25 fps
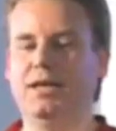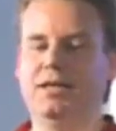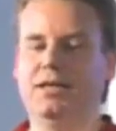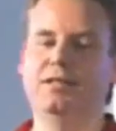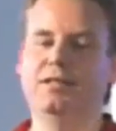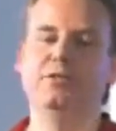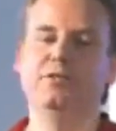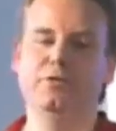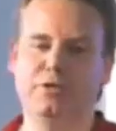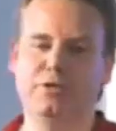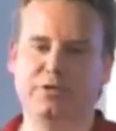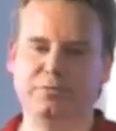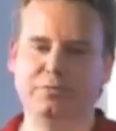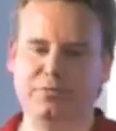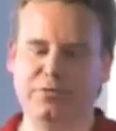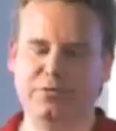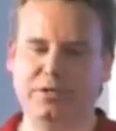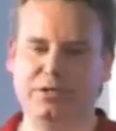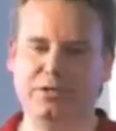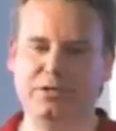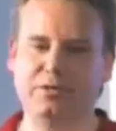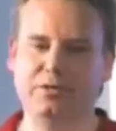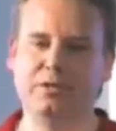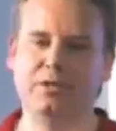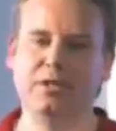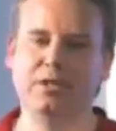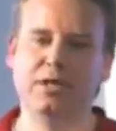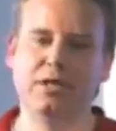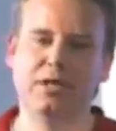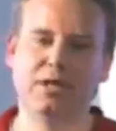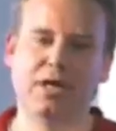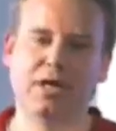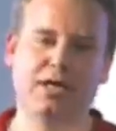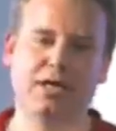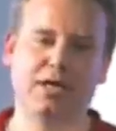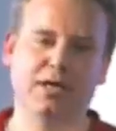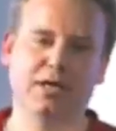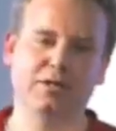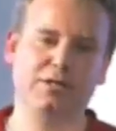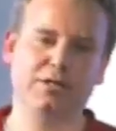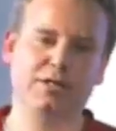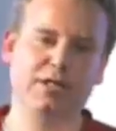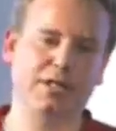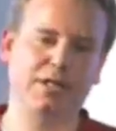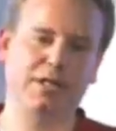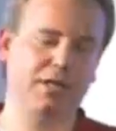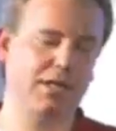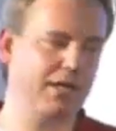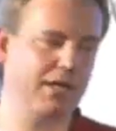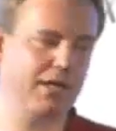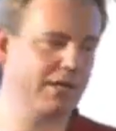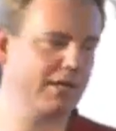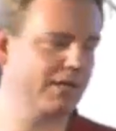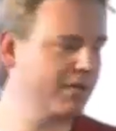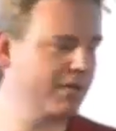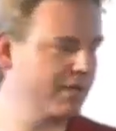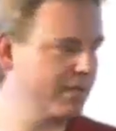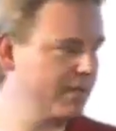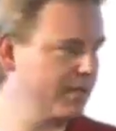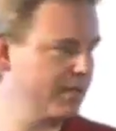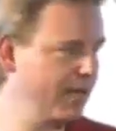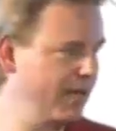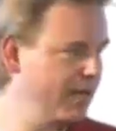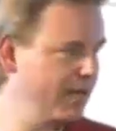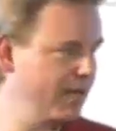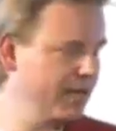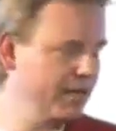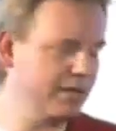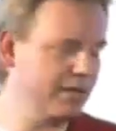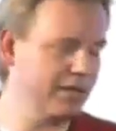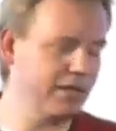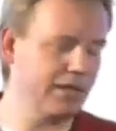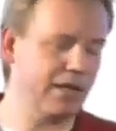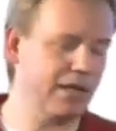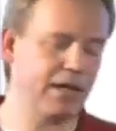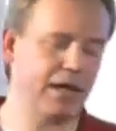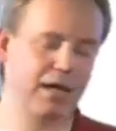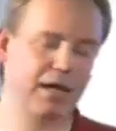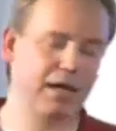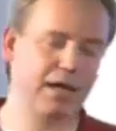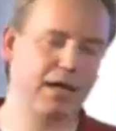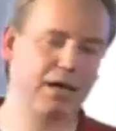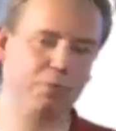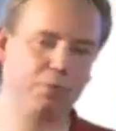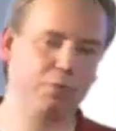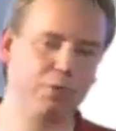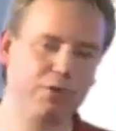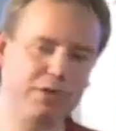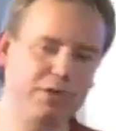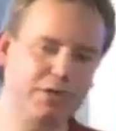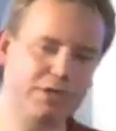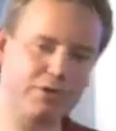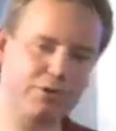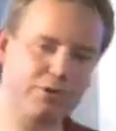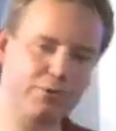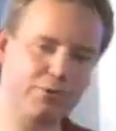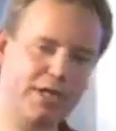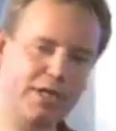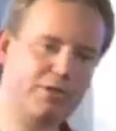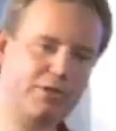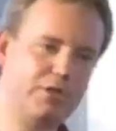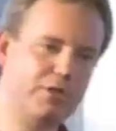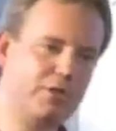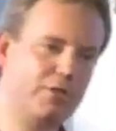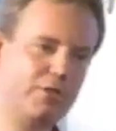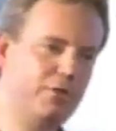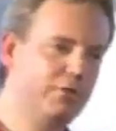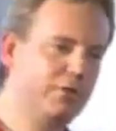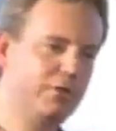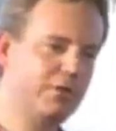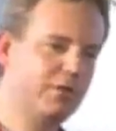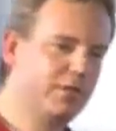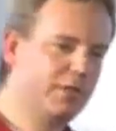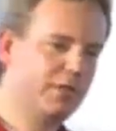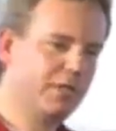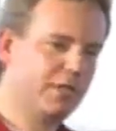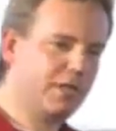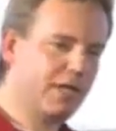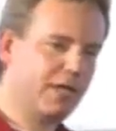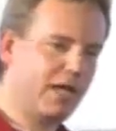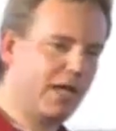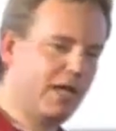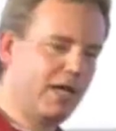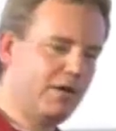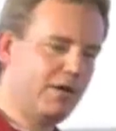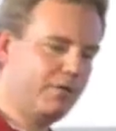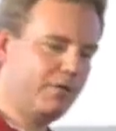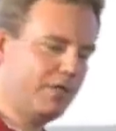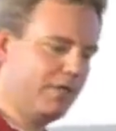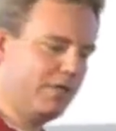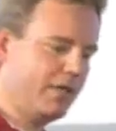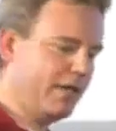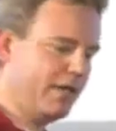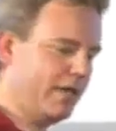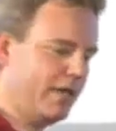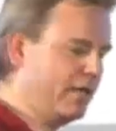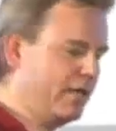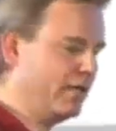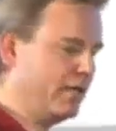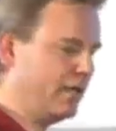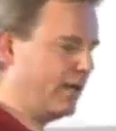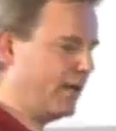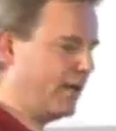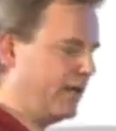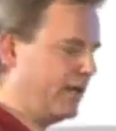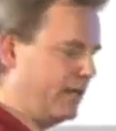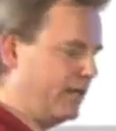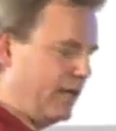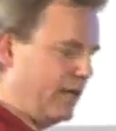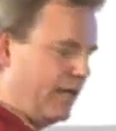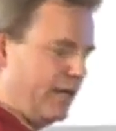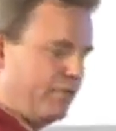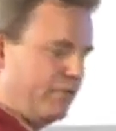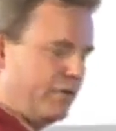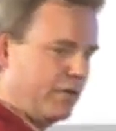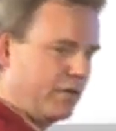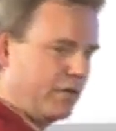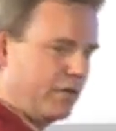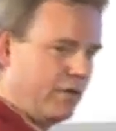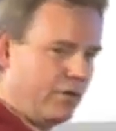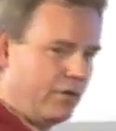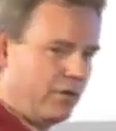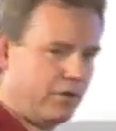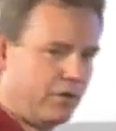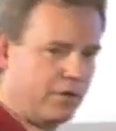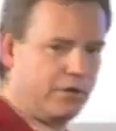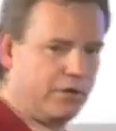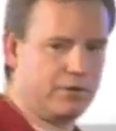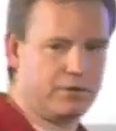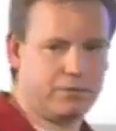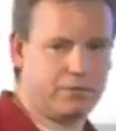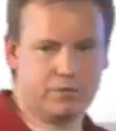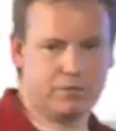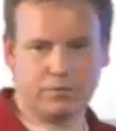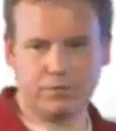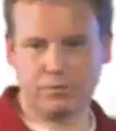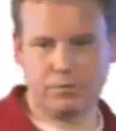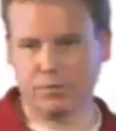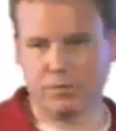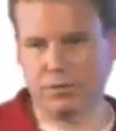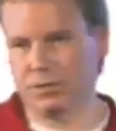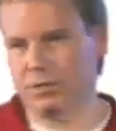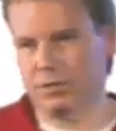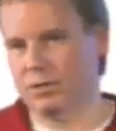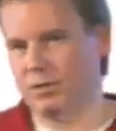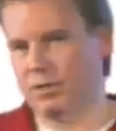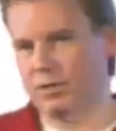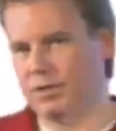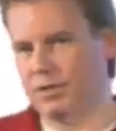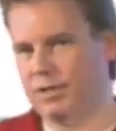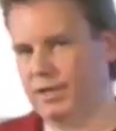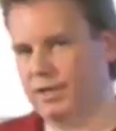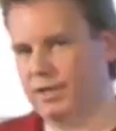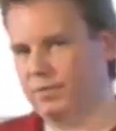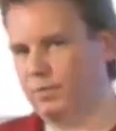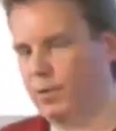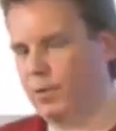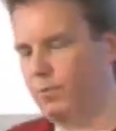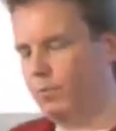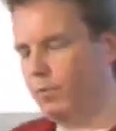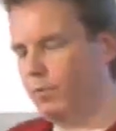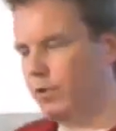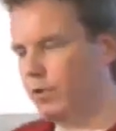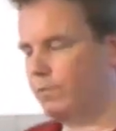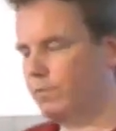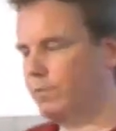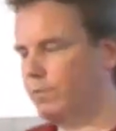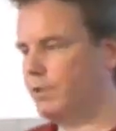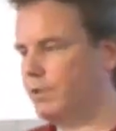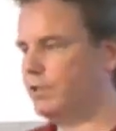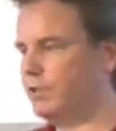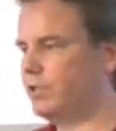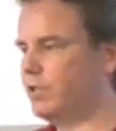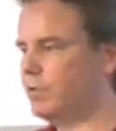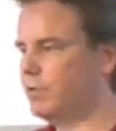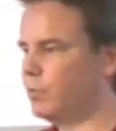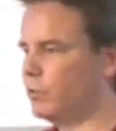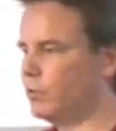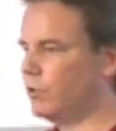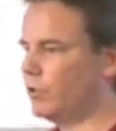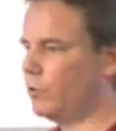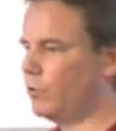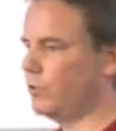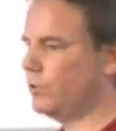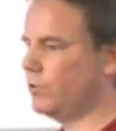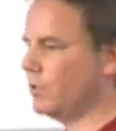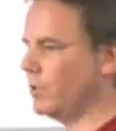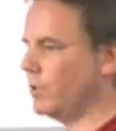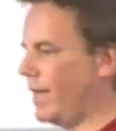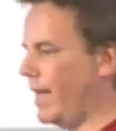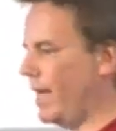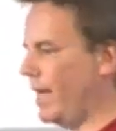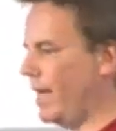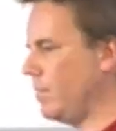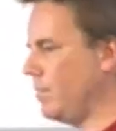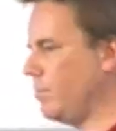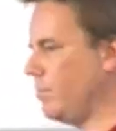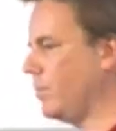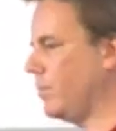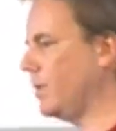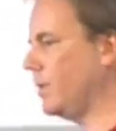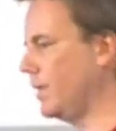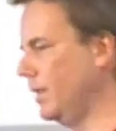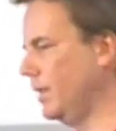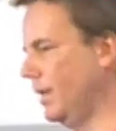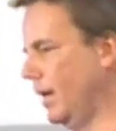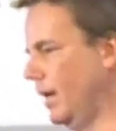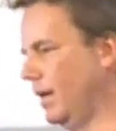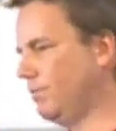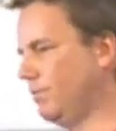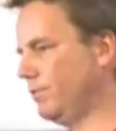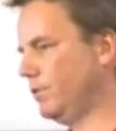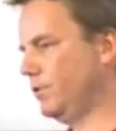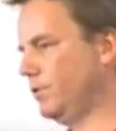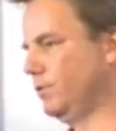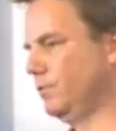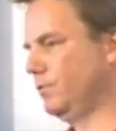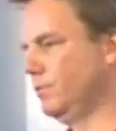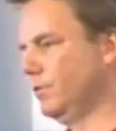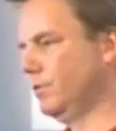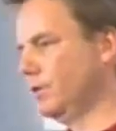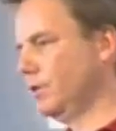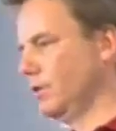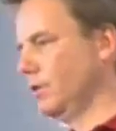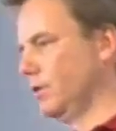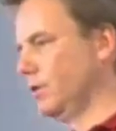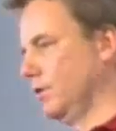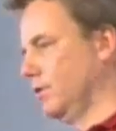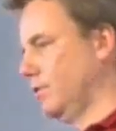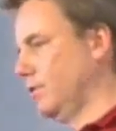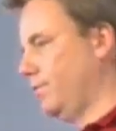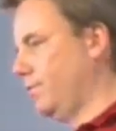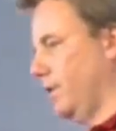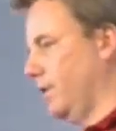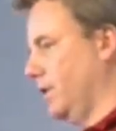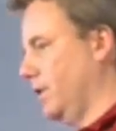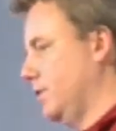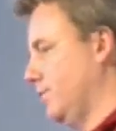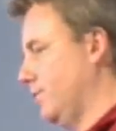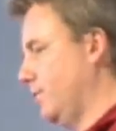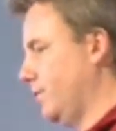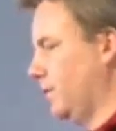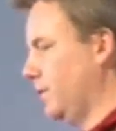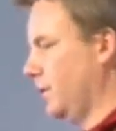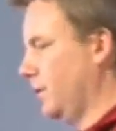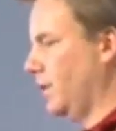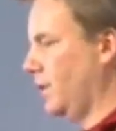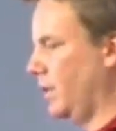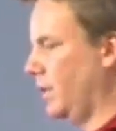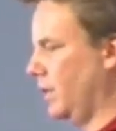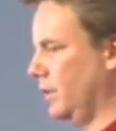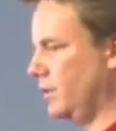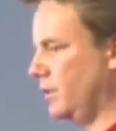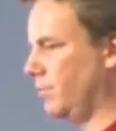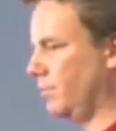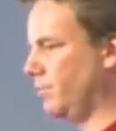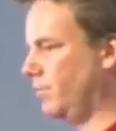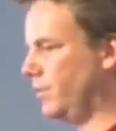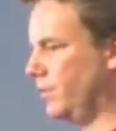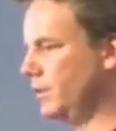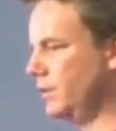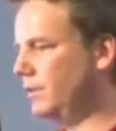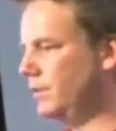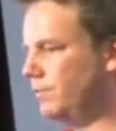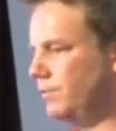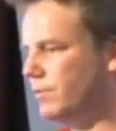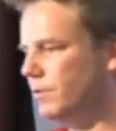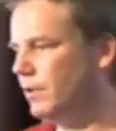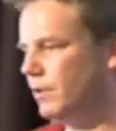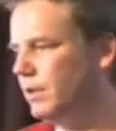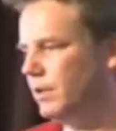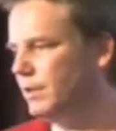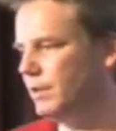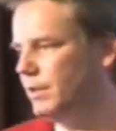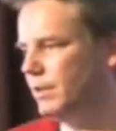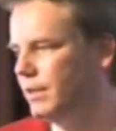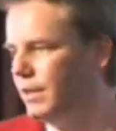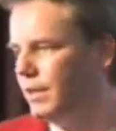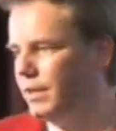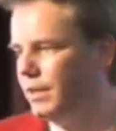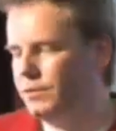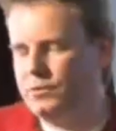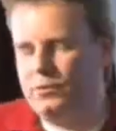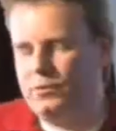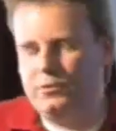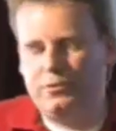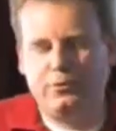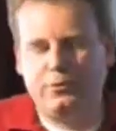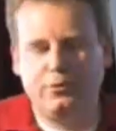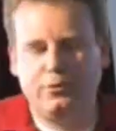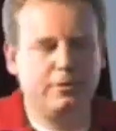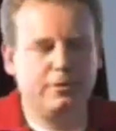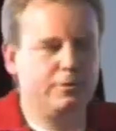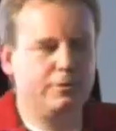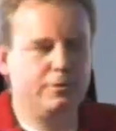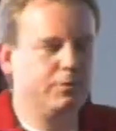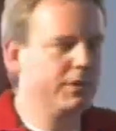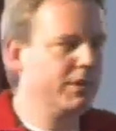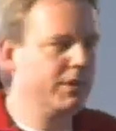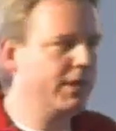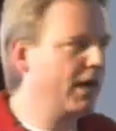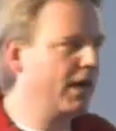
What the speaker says: I can do something. I can't say like, hey, I want this to execute every day at 11 o'clock. That won't work with a SharePoint hosted app, and you have to think of something differently. You can't do it with